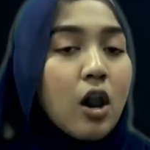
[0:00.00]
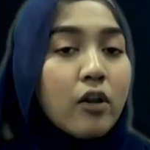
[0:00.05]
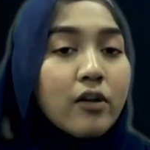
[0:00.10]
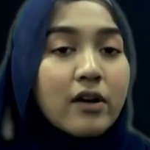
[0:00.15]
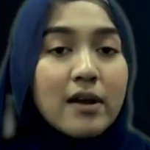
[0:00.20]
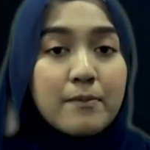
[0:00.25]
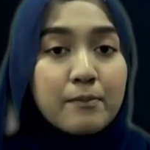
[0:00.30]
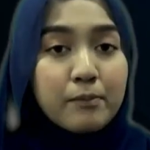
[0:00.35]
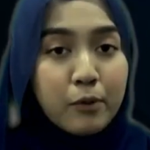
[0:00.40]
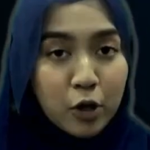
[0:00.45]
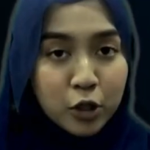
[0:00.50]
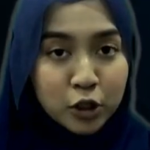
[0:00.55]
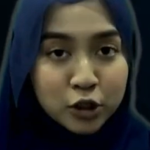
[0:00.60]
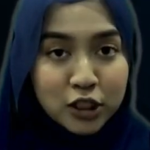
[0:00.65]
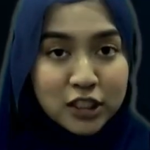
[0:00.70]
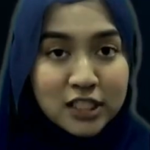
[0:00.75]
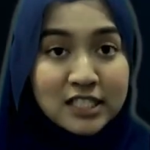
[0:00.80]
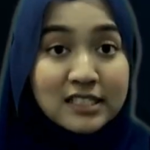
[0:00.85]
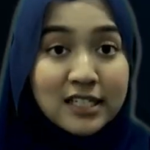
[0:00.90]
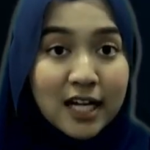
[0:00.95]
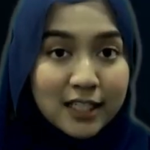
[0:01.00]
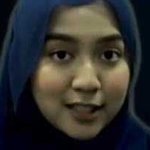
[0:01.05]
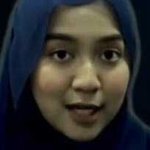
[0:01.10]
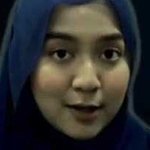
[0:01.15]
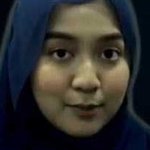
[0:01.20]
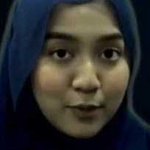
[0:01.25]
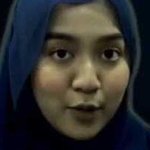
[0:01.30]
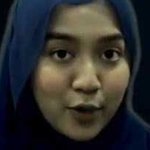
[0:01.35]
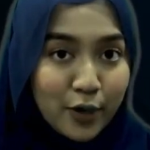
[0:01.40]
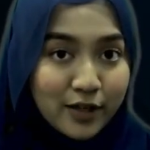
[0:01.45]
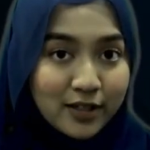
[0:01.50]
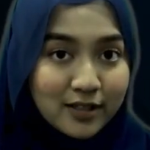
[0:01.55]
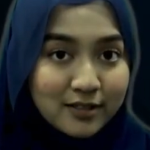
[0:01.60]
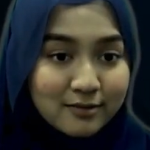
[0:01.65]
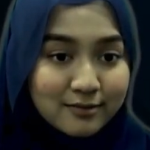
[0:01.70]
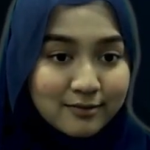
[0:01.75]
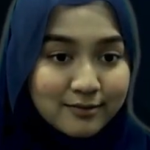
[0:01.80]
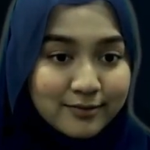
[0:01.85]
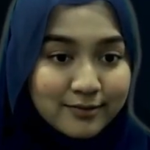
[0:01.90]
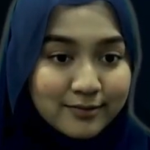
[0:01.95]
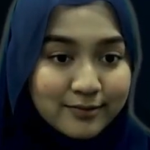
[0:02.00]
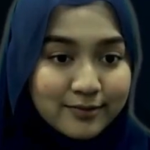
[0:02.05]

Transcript: or important data point.